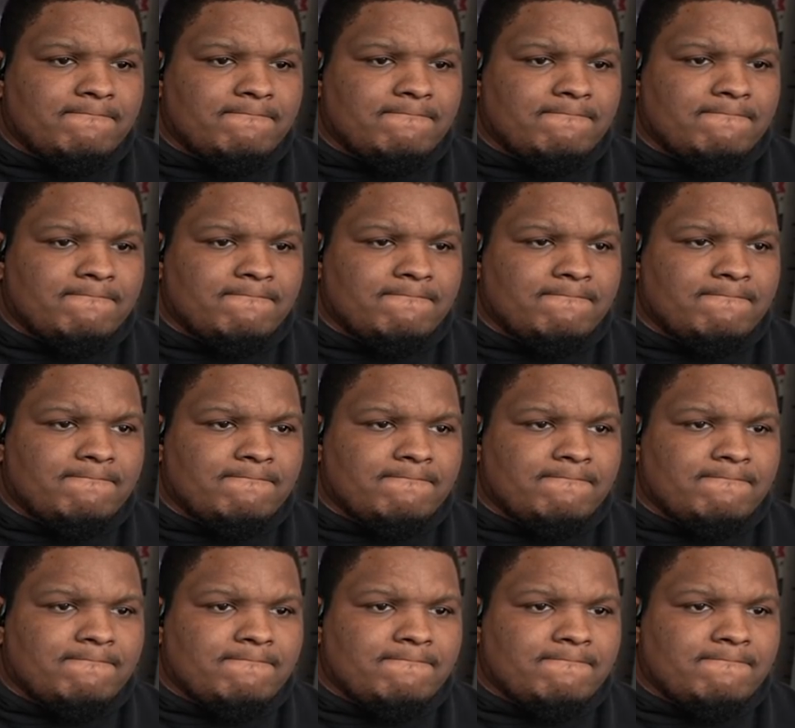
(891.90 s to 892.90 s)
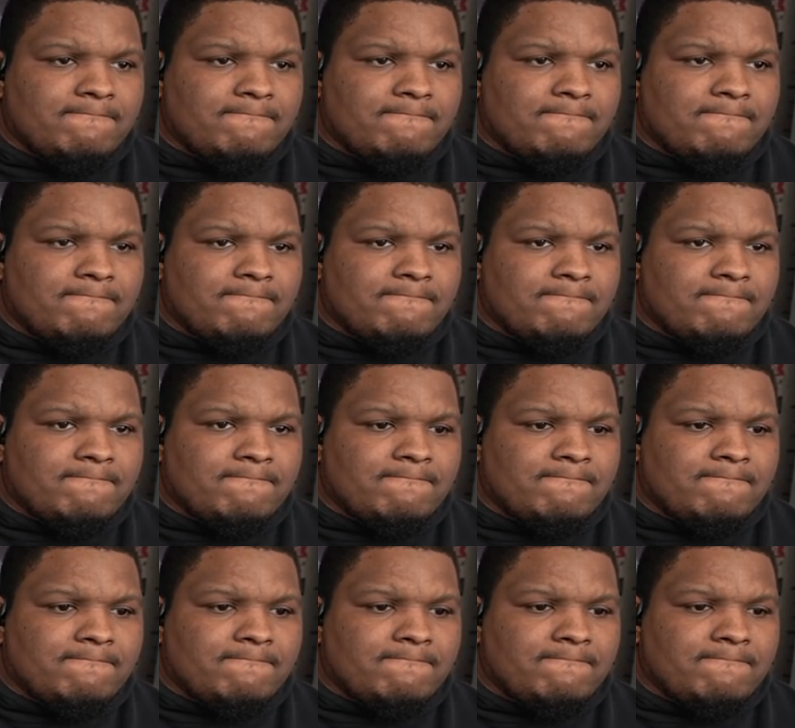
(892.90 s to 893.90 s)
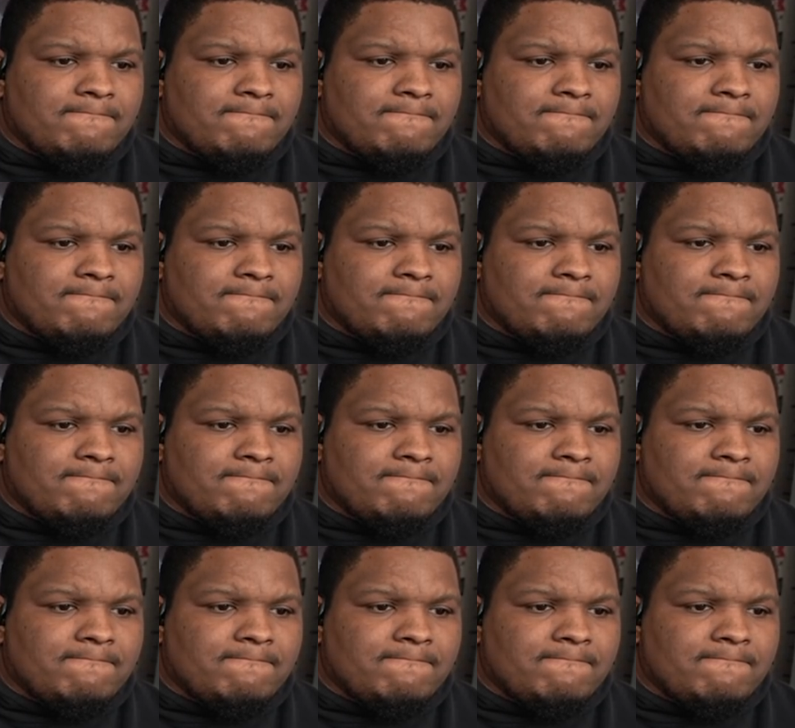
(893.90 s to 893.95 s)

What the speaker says: No words are spoken by the person on screen.